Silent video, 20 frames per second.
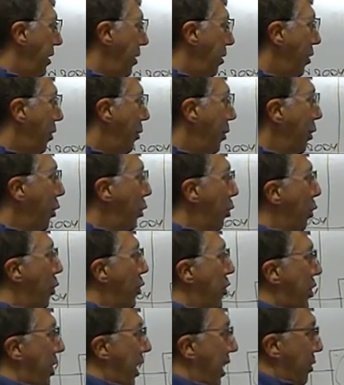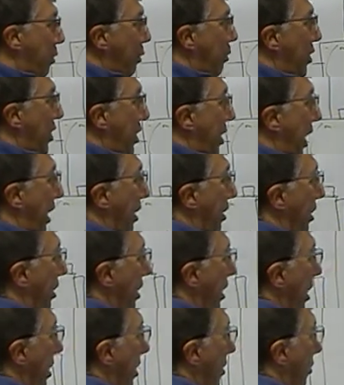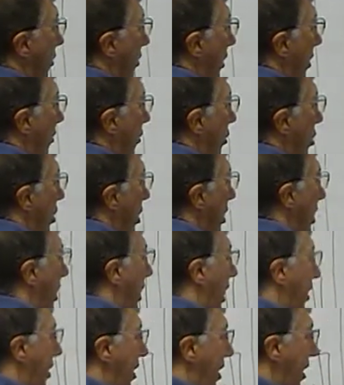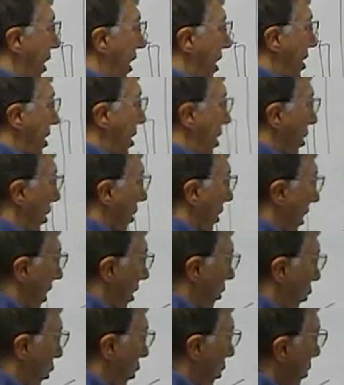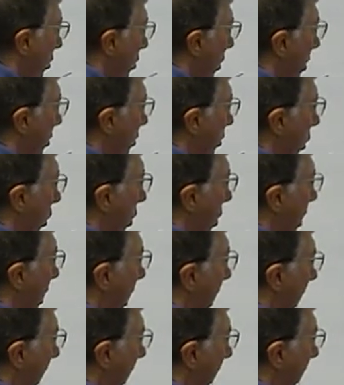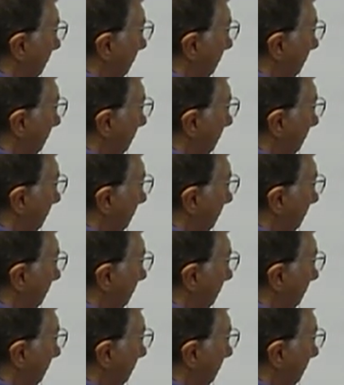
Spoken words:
But of course, as we were saying earlier, if you didn't get the 90 on there, it wouldn't be put there.